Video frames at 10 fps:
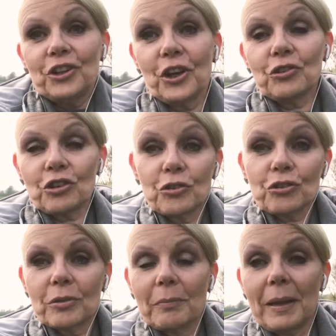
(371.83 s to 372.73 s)
You know,
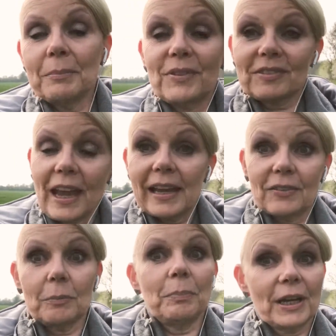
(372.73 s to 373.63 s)
children make
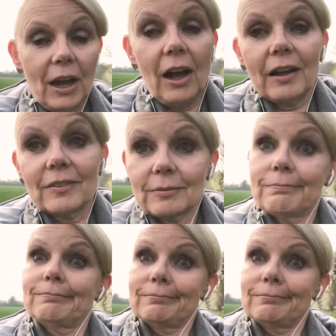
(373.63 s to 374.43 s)
mistakes because